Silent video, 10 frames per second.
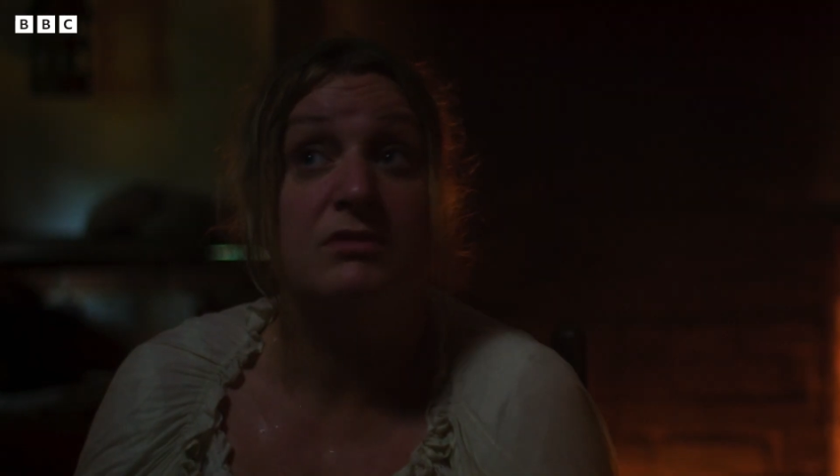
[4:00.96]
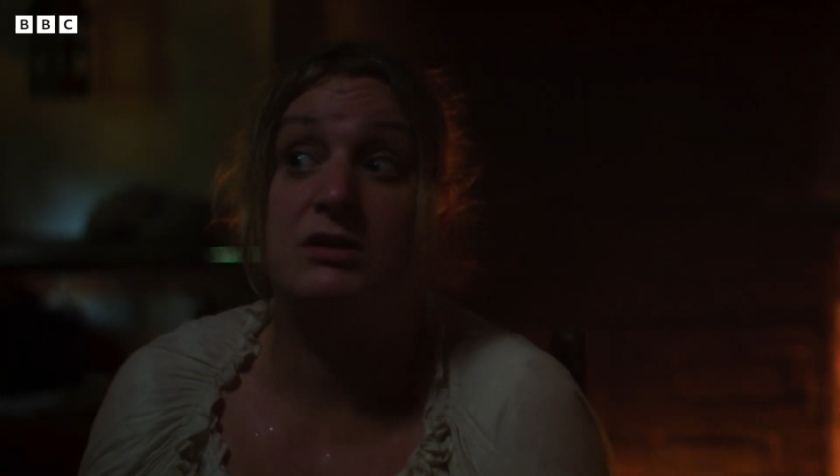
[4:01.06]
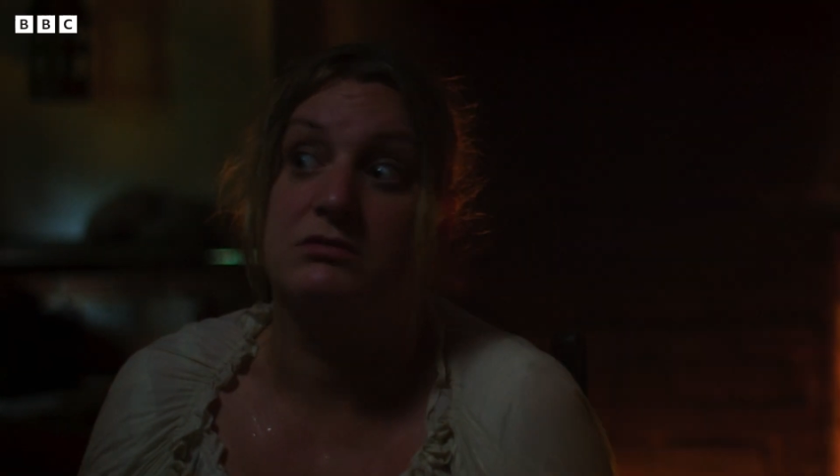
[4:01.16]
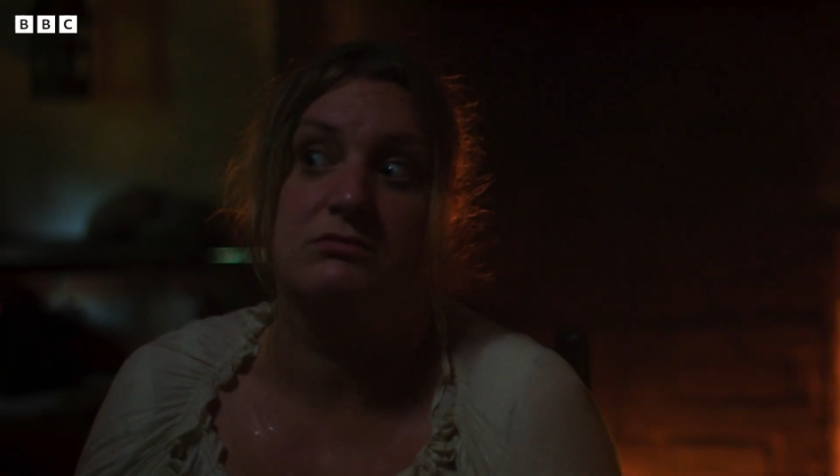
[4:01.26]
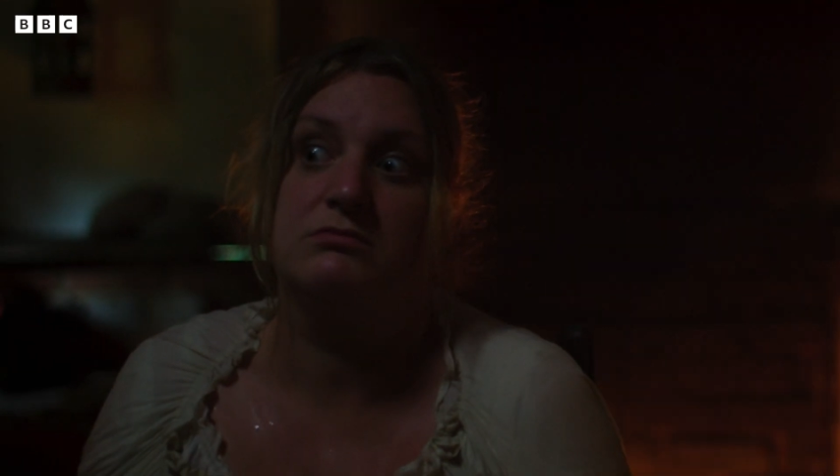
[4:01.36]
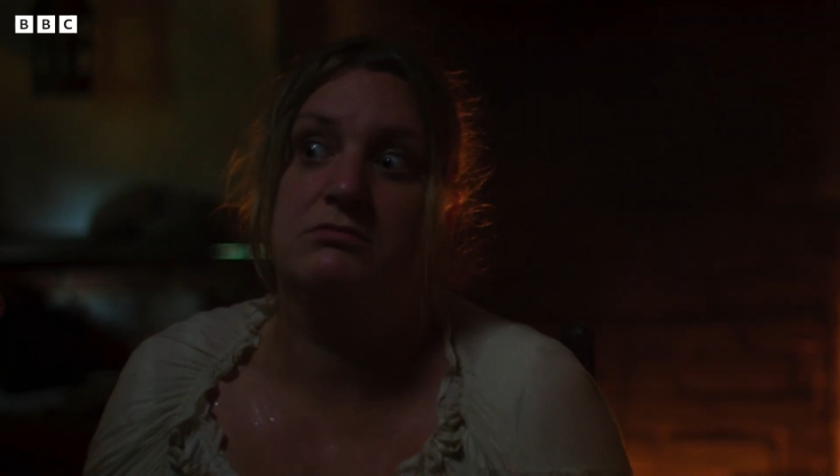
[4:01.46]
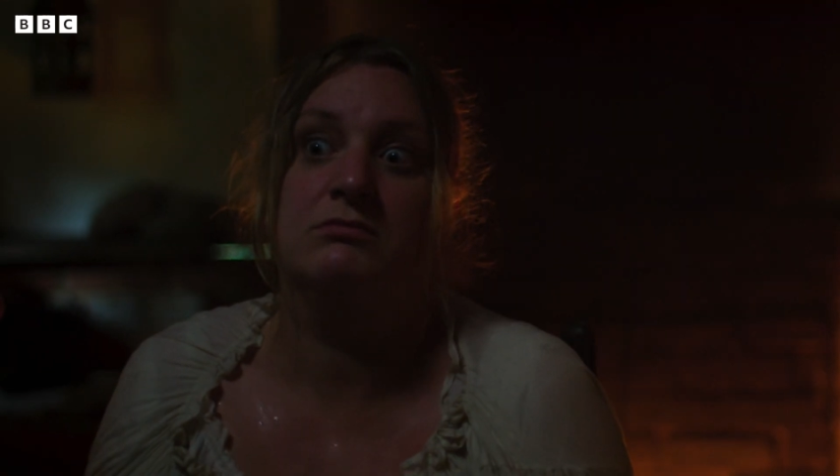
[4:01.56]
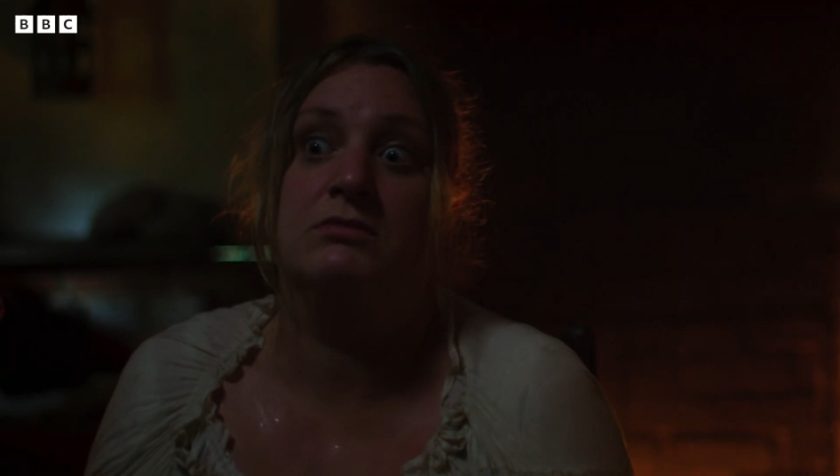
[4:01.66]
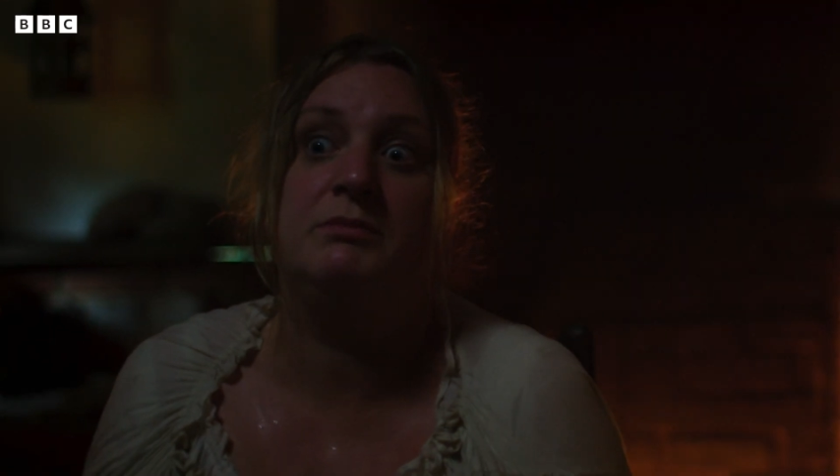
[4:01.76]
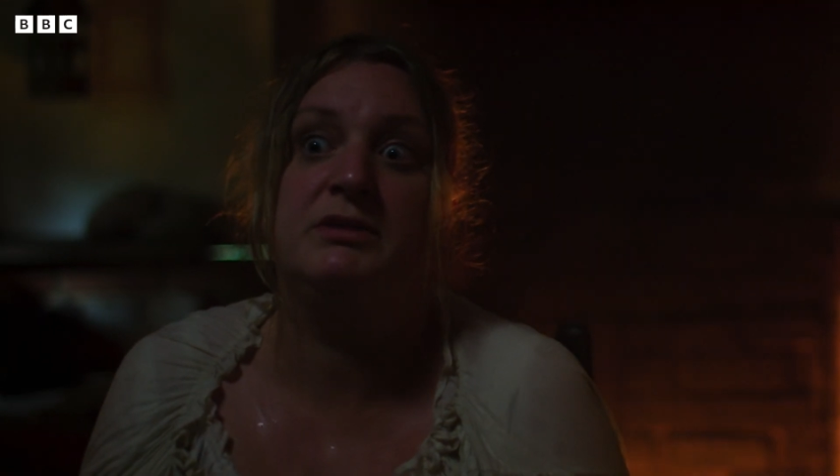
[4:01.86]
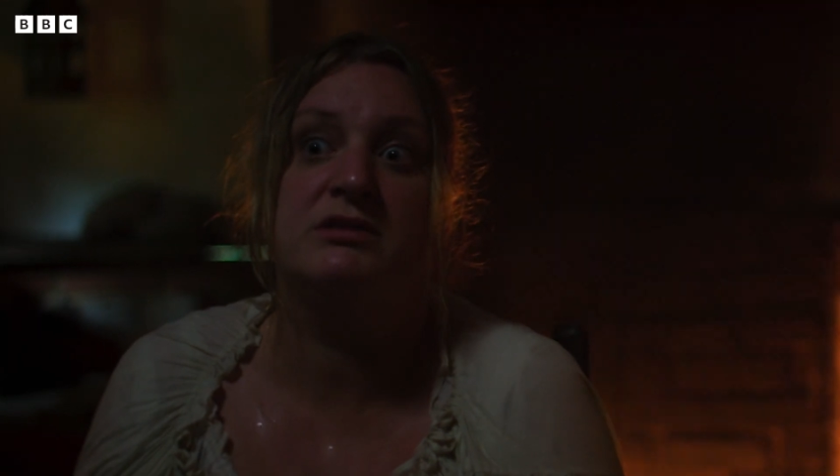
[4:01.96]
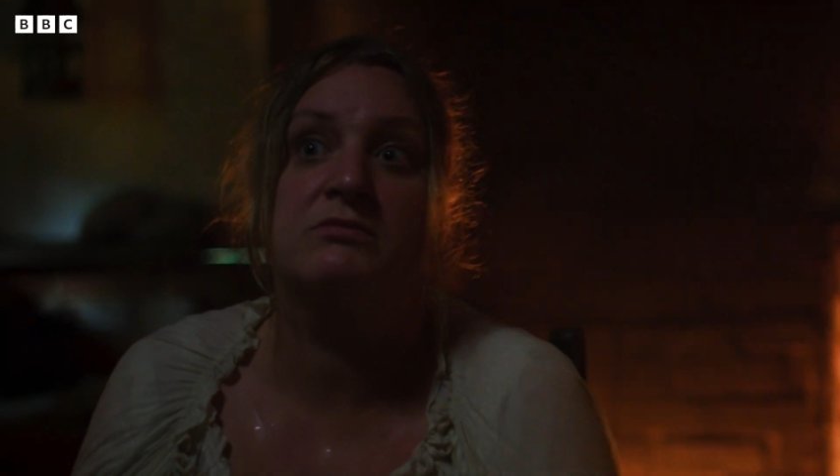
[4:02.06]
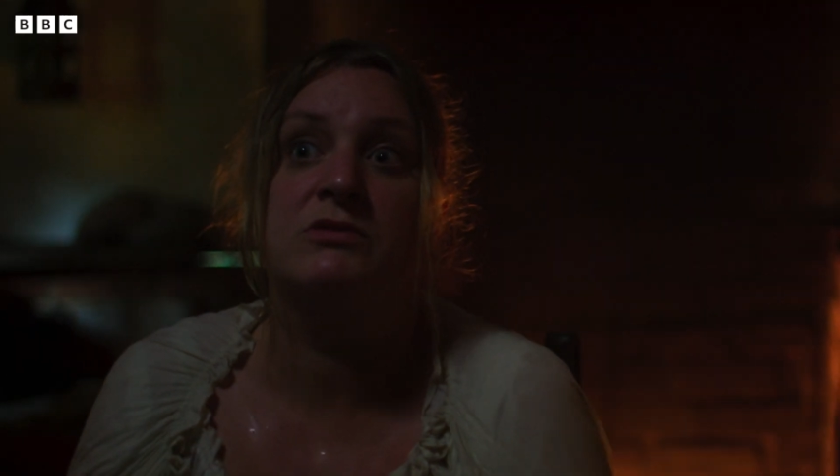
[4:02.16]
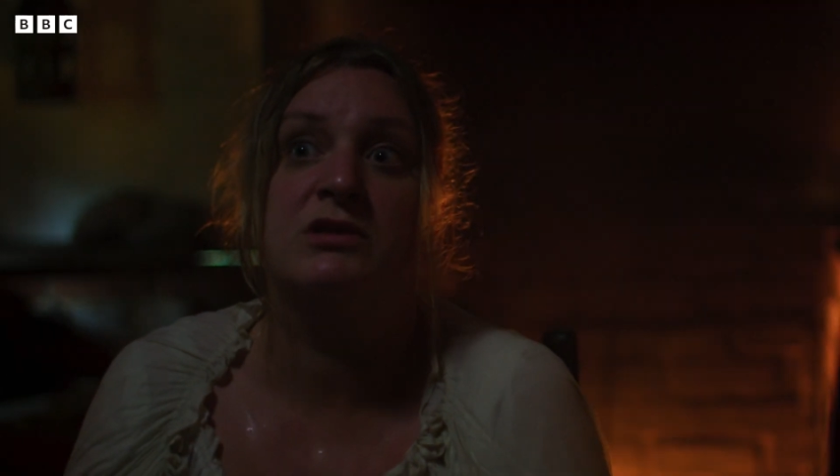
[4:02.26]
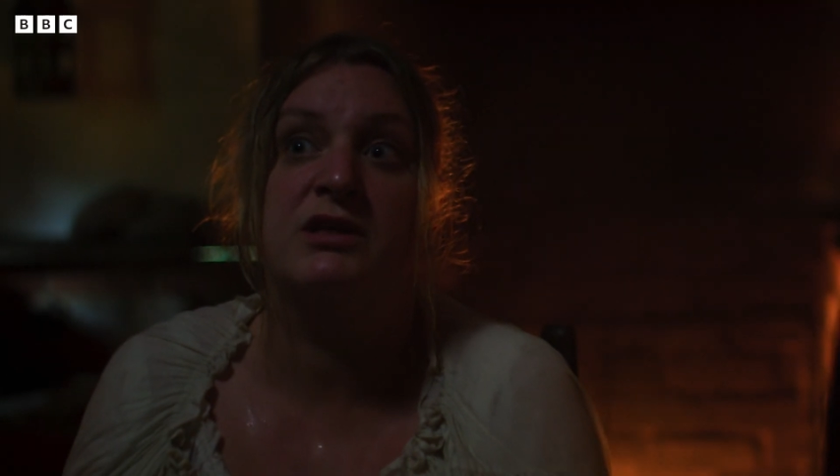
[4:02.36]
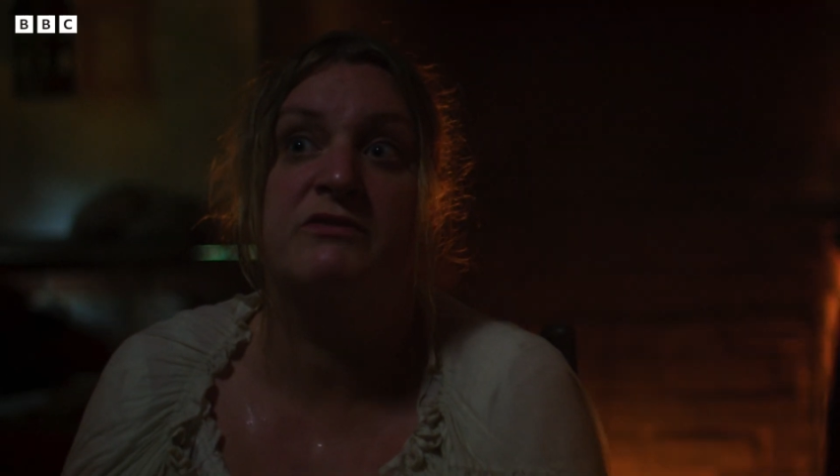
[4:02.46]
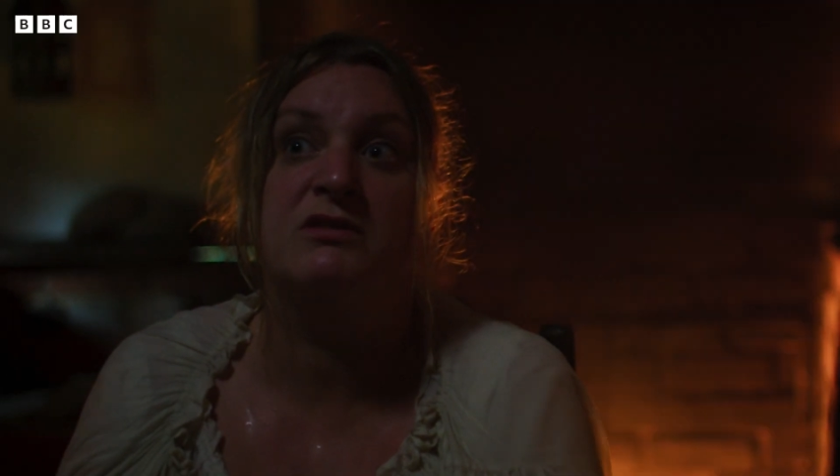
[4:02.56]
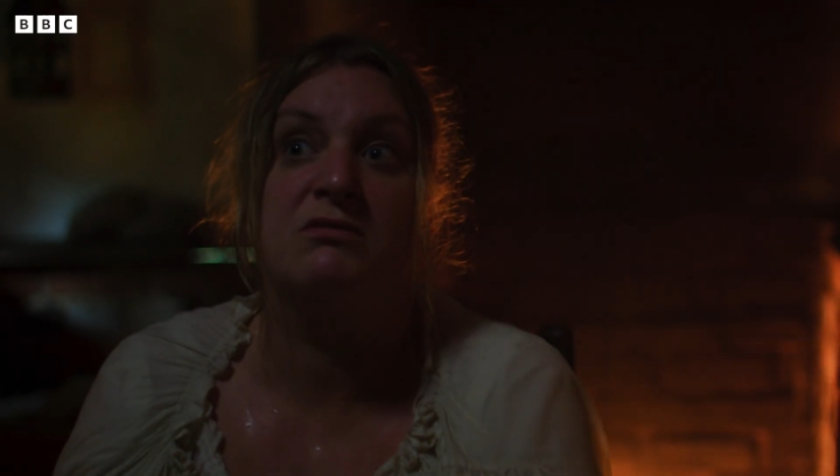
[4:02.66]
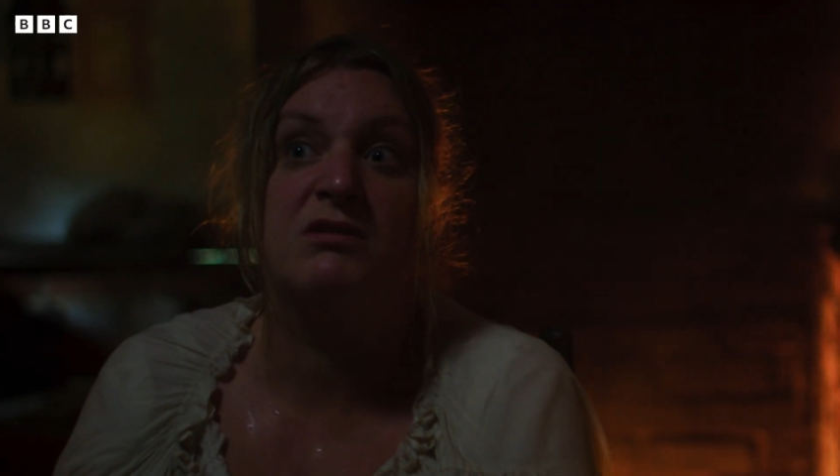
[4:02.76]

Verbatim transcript: Well, maybe he didn't want to give you the